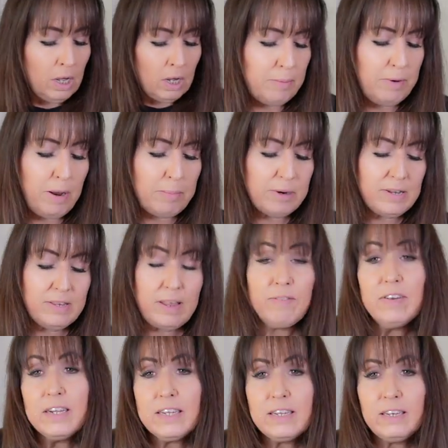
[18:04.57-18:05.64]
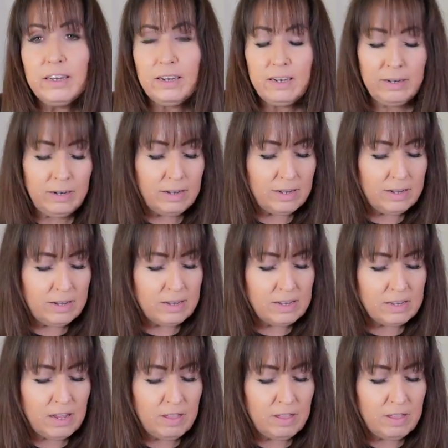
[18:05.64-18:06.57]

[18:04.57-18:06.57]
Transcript: Number 17 is